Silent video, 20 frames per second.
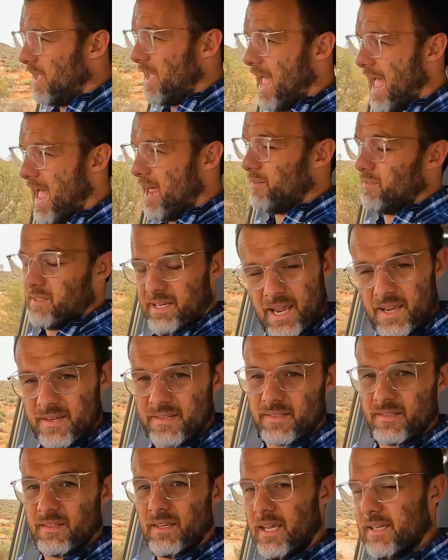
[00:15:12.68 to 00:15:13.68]
And
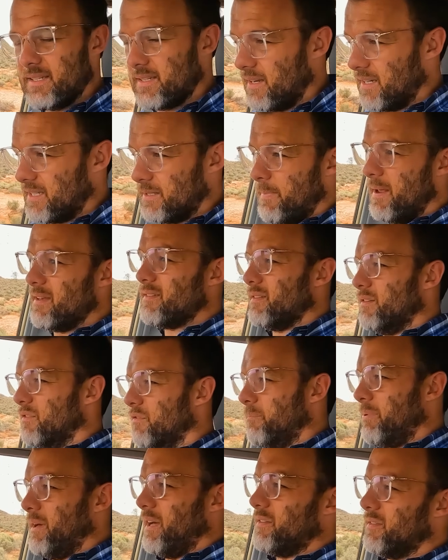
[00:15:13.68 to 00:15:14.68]
yes, it's
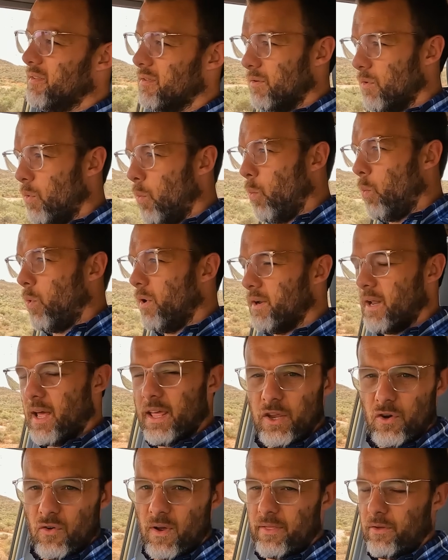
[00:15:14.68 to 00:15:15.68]
expensive, but what are
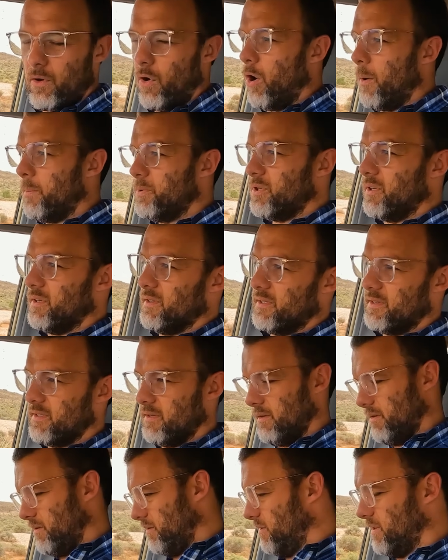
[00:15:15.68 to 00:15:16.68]
your other options?
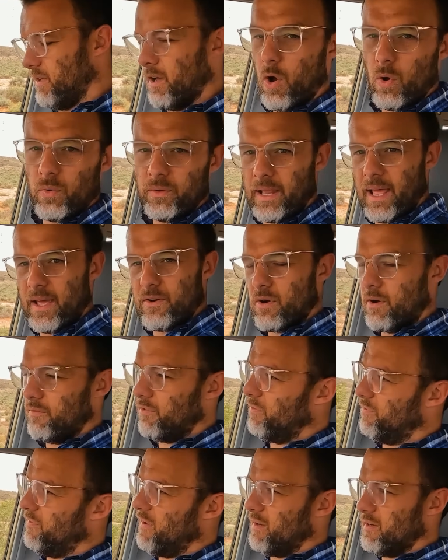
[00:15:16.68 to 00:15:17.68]
The old Land Rover
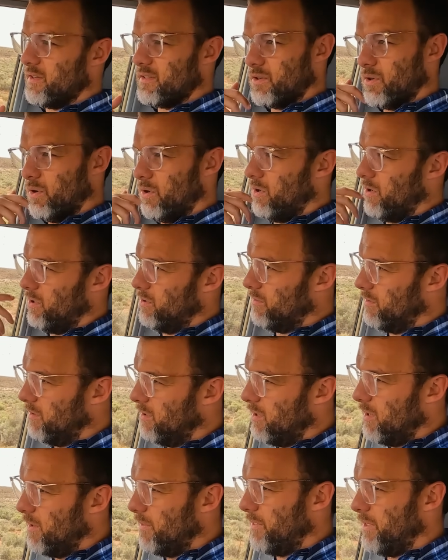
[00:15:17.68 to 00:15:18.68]
Defender's gone,
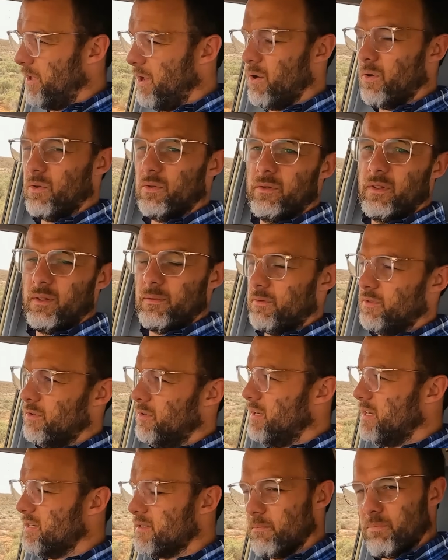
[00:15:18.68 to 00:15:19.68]
the old
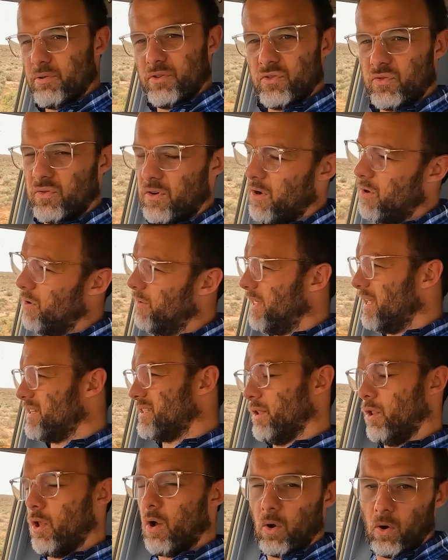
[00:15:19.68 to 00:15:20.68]
Nissan Patrol,
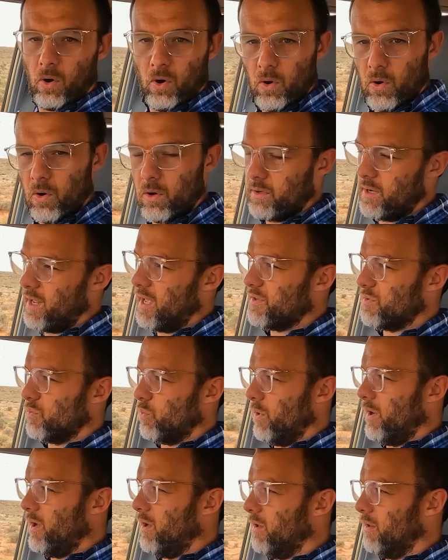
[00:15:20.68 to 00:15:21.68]
that's long gone as
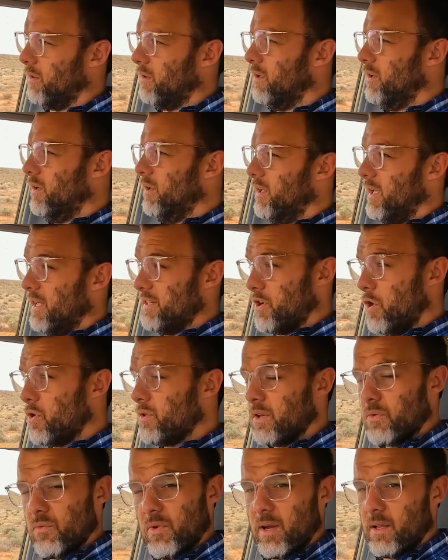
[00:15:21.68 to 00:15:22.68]
well. It's
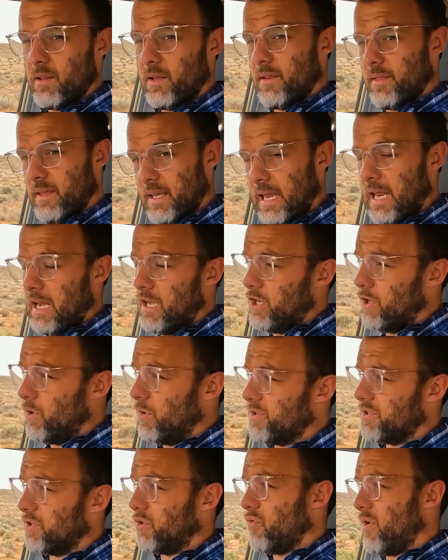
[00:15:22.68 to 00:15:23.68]
only really the
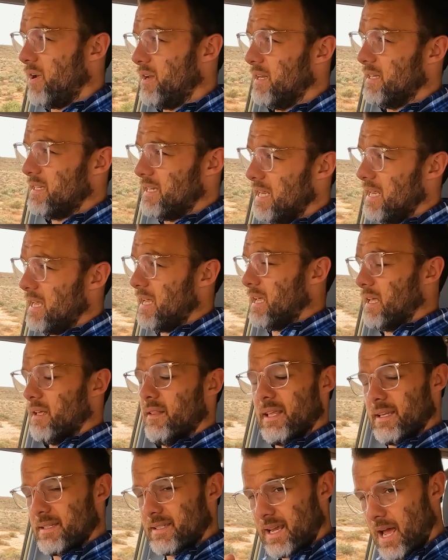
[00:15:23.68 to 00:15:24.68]
Ineos Grenadier
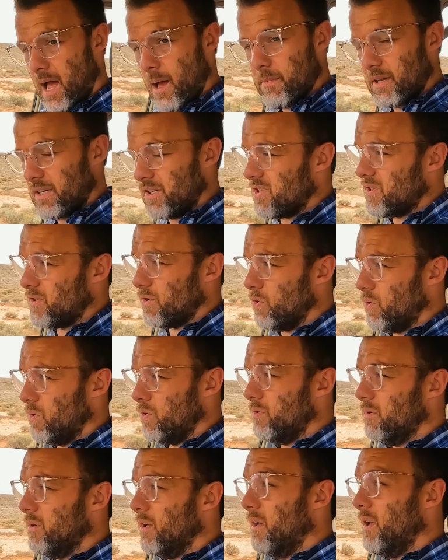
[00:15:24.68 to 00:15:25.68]
that's coming
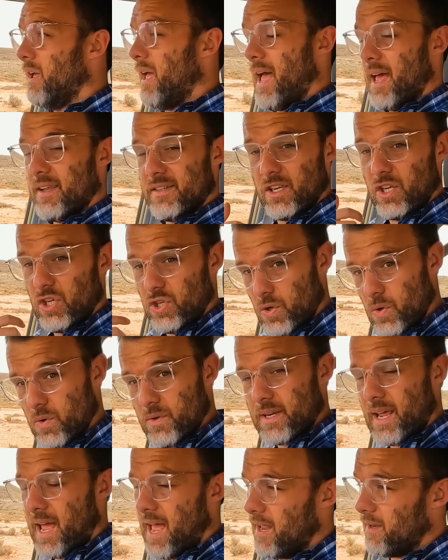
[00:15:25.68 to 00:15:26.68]
soon as a
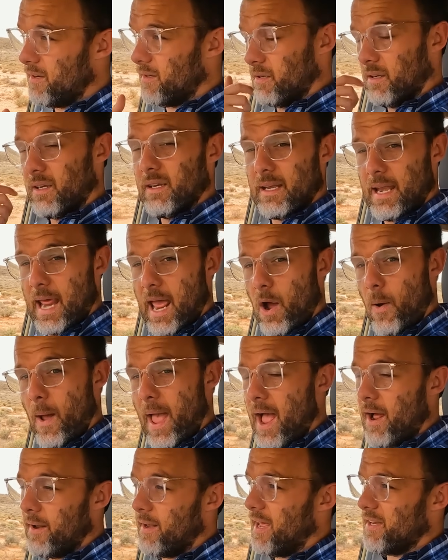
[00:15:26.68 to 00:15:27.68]
ute and now
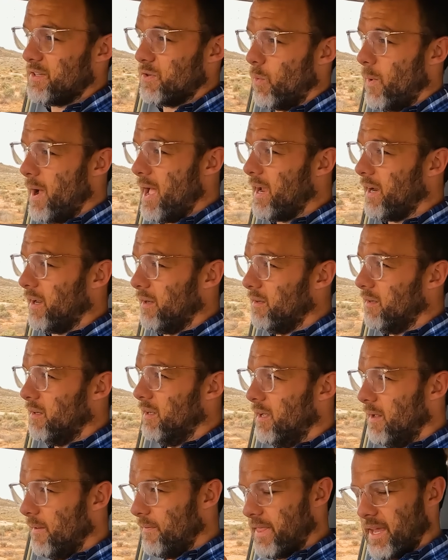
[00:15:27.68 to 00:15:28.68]
out as a wagon
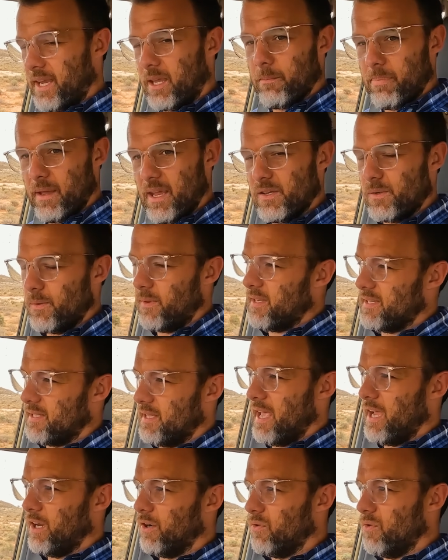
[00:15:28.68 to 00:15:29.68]
that competes with this
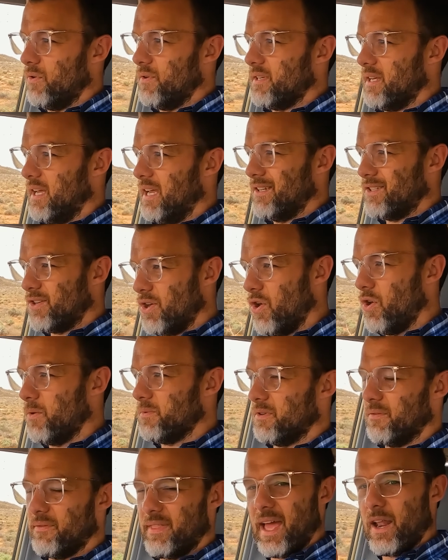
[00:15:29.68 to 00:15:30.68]
LandCruiser in
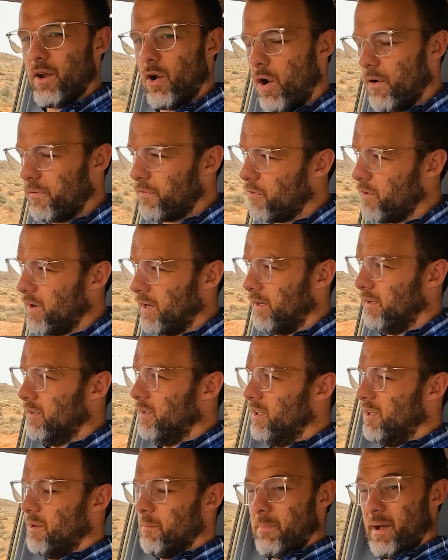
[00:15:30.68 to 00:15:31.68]
terms of that offering.
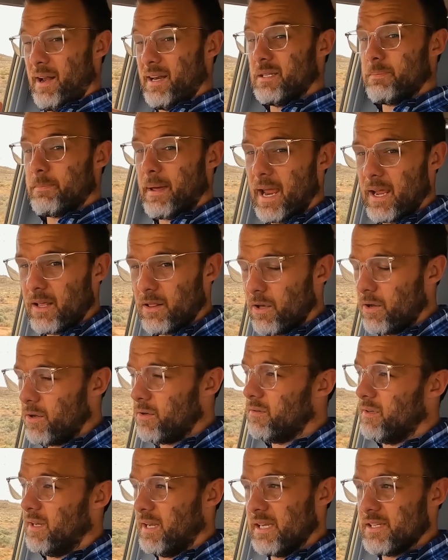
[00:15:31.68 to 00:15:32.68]
But its
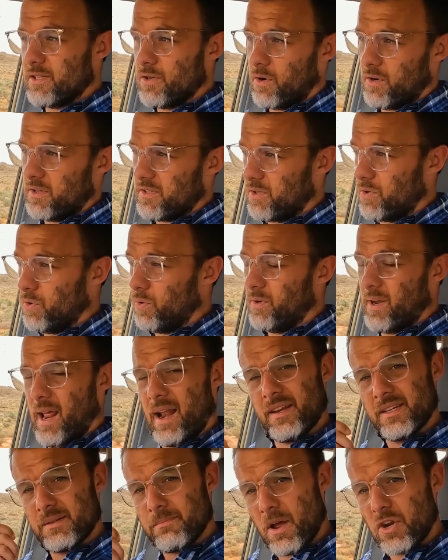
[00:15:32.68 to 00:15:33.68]
payload is not as good
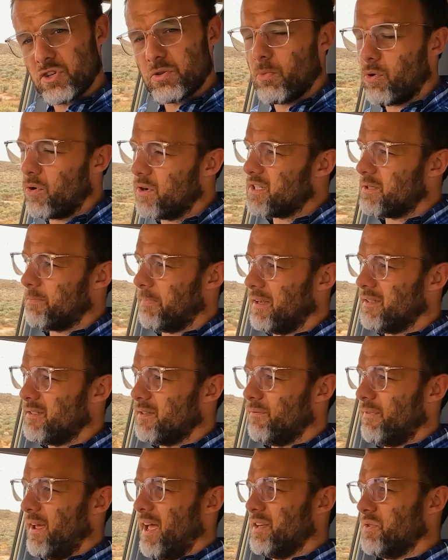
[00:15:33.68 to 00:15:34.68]
and it's much more
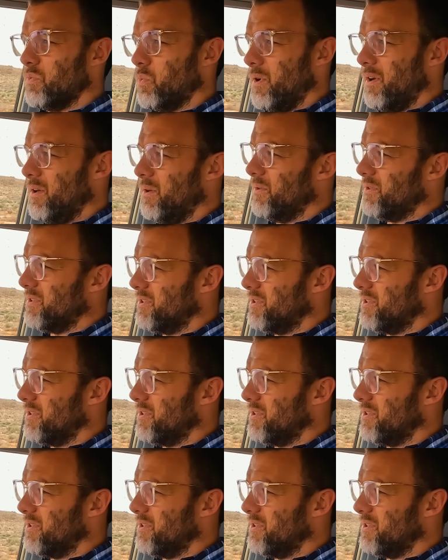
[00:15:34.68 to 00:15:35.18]
expensive as well.